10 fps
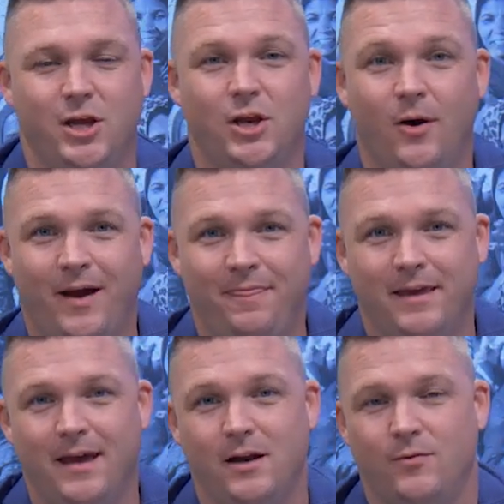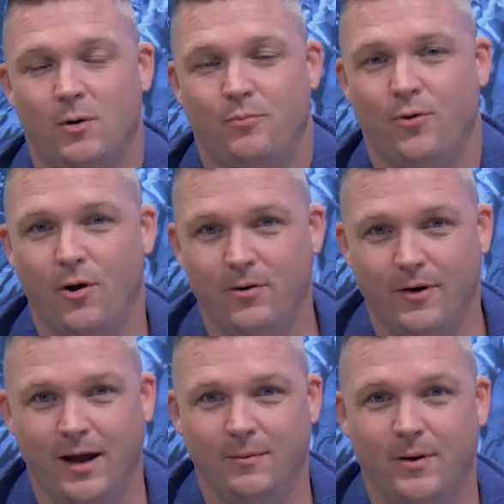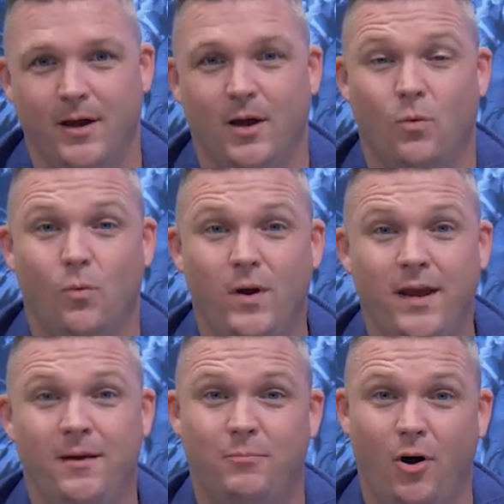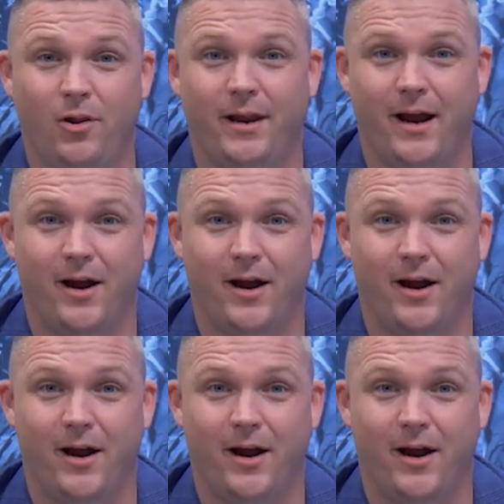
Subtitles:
You know, at the end of our program, Paul and